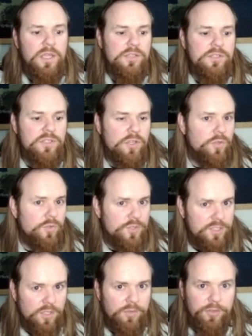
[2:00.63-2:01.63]
So
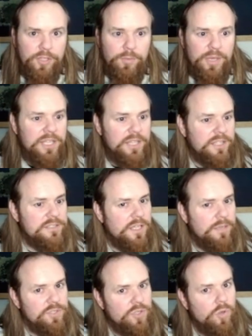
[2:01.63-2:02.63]
silver, you're paying the
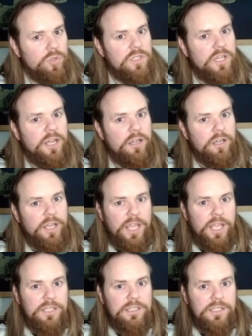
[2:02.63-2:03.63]
same as cold iron,
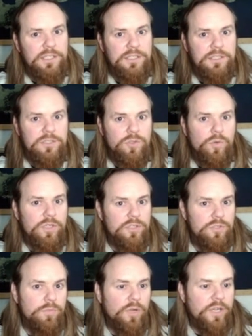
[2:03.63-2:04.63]
and it is going
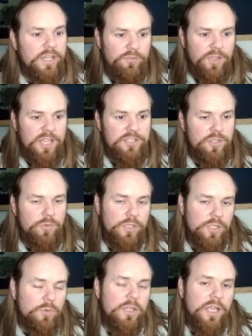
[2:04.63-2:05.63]
to break faster when
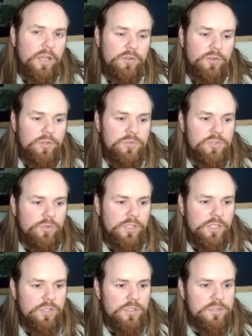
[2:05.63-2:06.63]
you encounter those
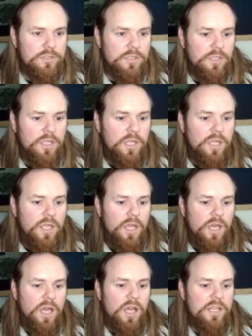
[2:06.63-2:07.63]
creatures.
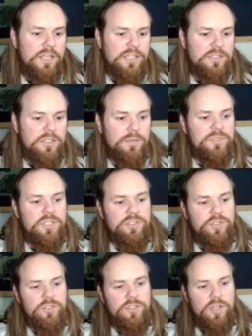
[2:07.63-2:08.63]
Next up,
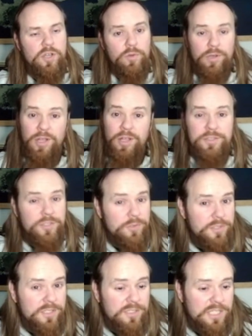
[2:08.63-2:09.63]
Sister Stone, also
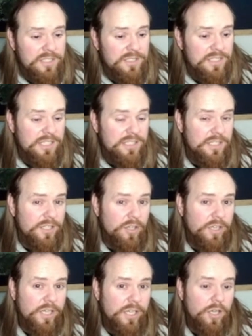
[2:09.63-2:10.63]
C tier
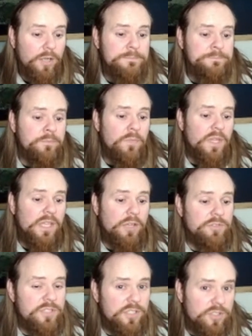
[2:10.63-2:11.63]
here. Now,
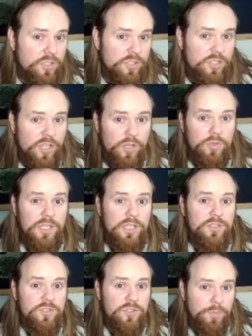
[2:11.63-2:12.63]
Sister Stone
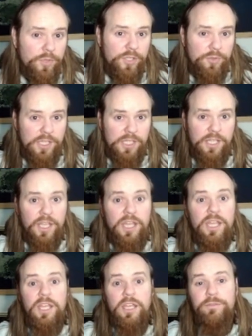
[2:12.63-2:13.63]
is super unique.
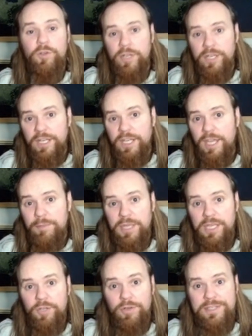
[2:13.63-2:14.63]
If you're in a
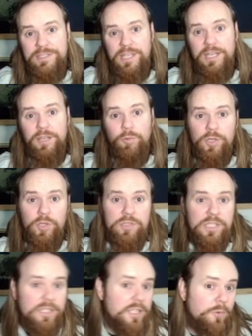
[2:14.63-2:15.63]
campaign or a setting where you're
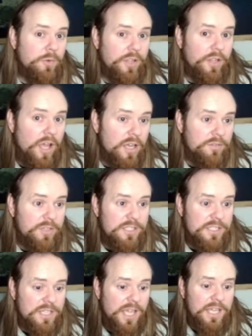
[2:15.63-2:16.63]
dealing with a lot of
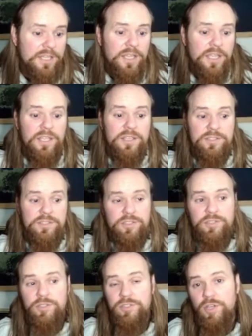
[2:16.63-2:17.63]
undead,
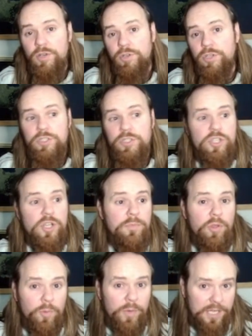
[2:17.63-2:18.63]
Sister Stone could jump
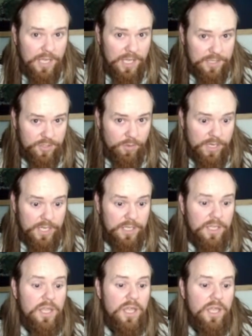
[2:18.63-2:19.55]
all the way to S grade.